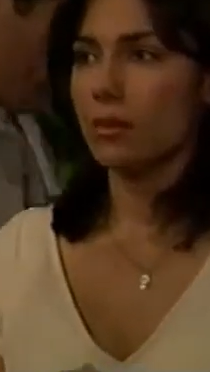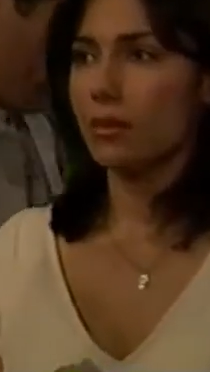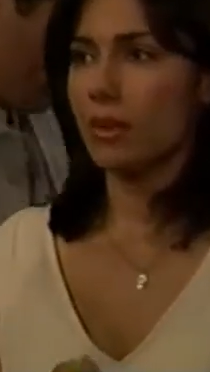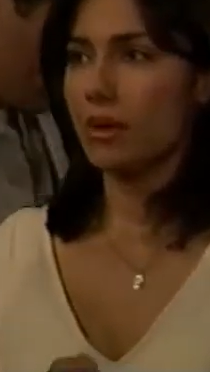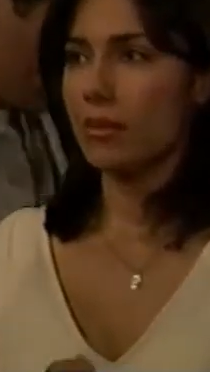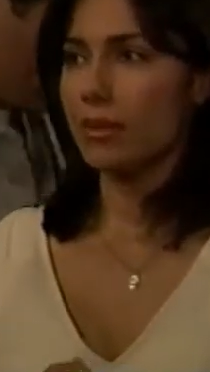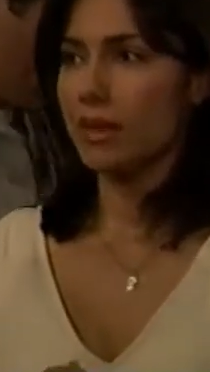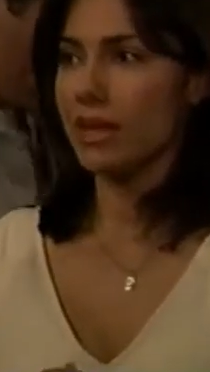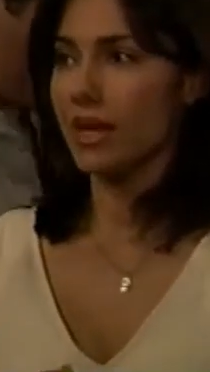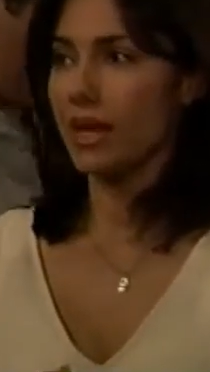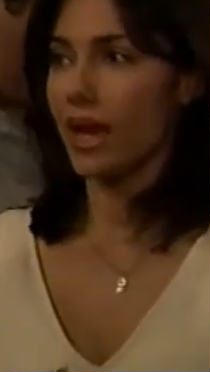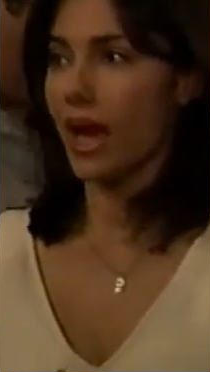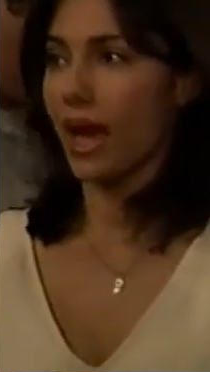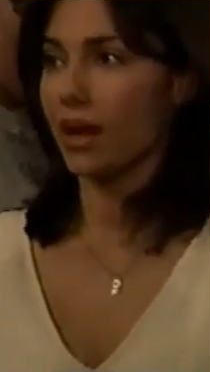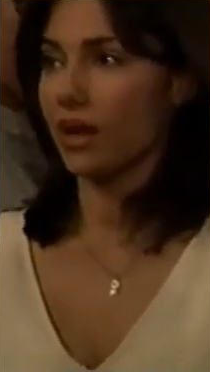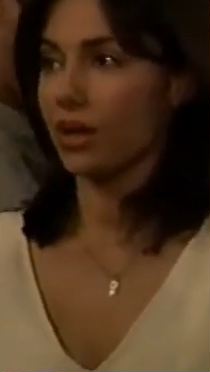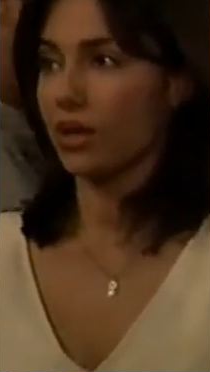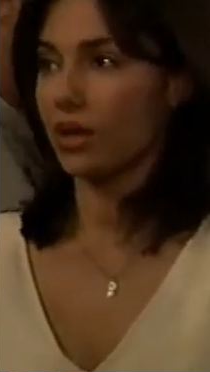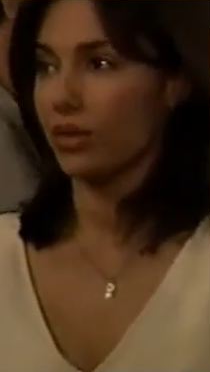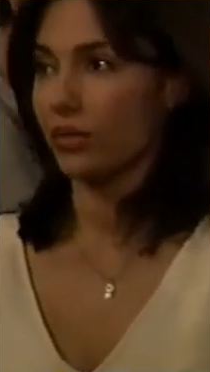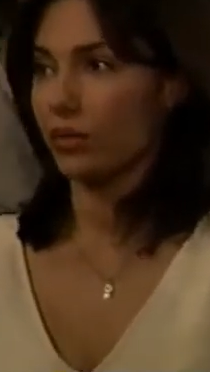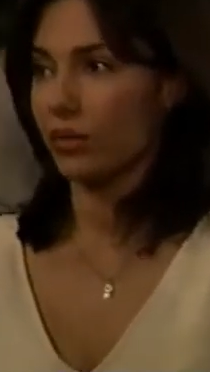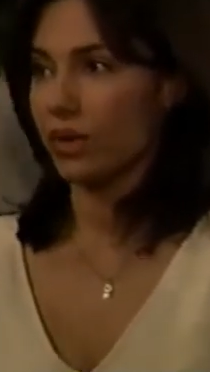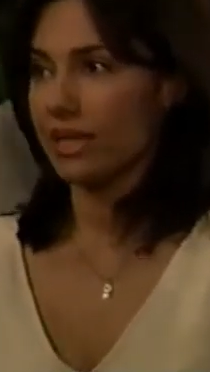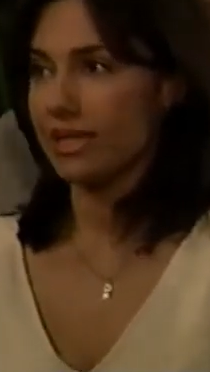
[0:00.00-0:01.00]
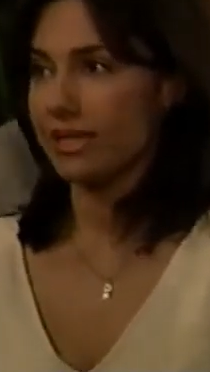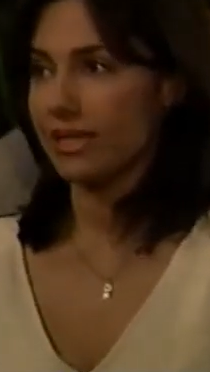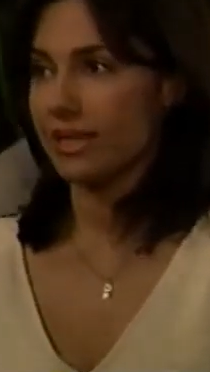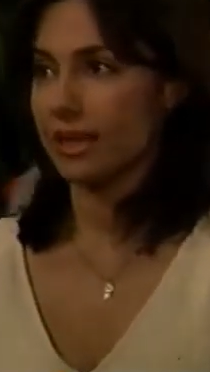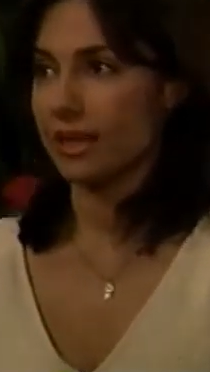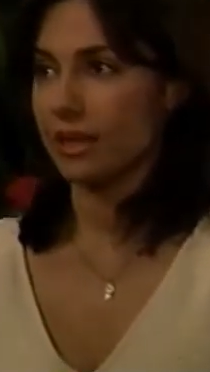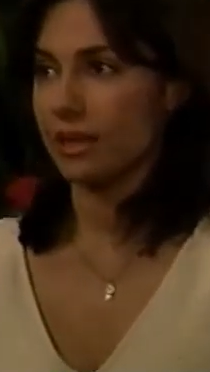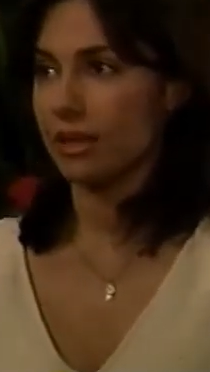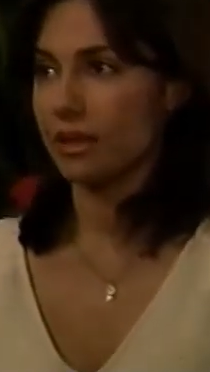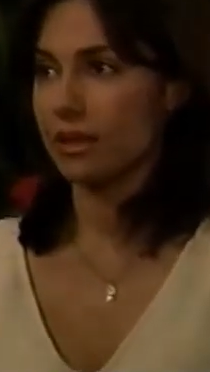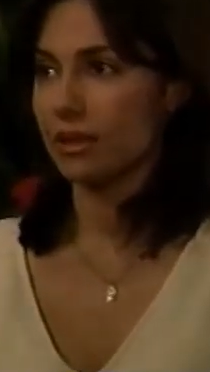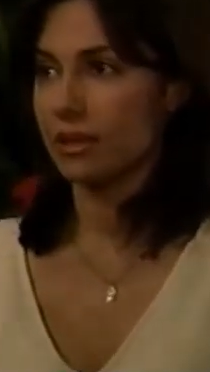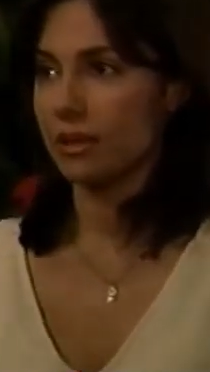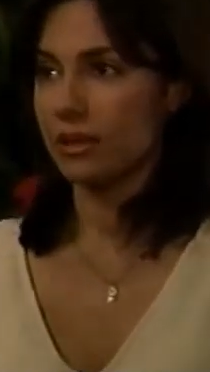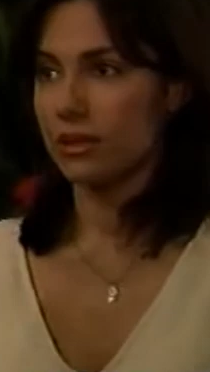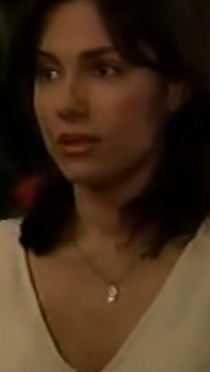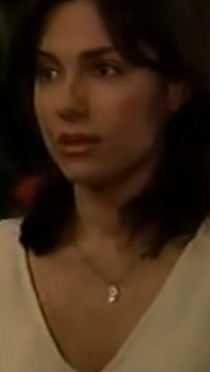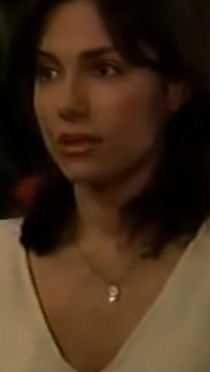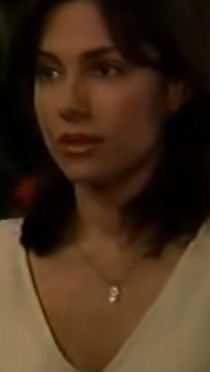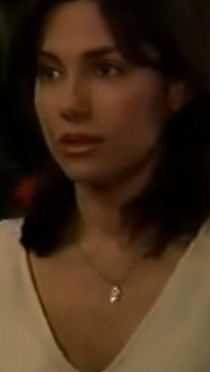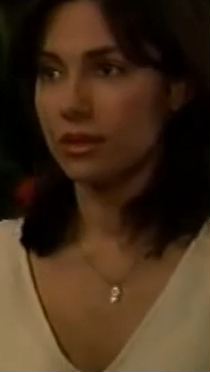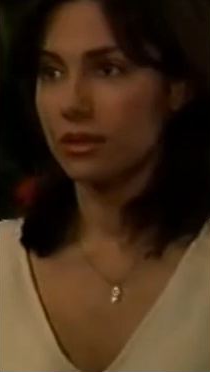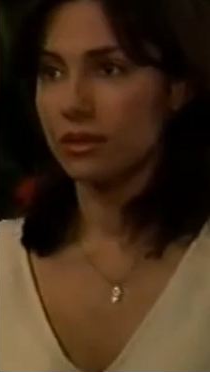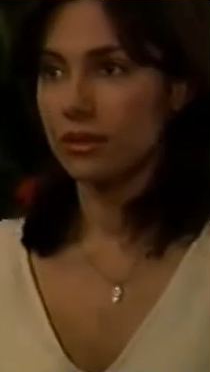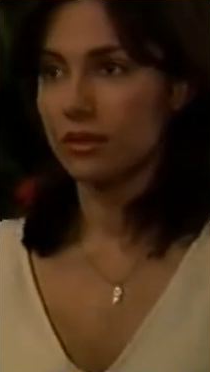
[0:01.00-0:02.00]
Maybe he had a good reason.
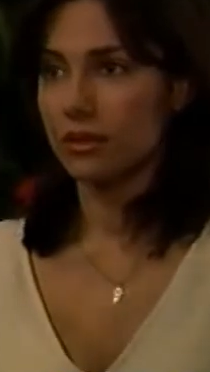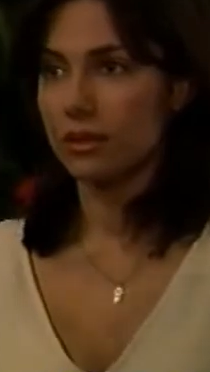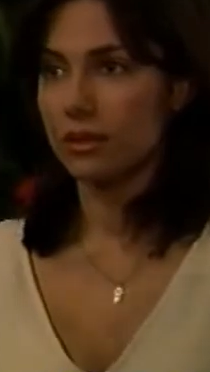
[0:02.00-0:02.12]
Yeah,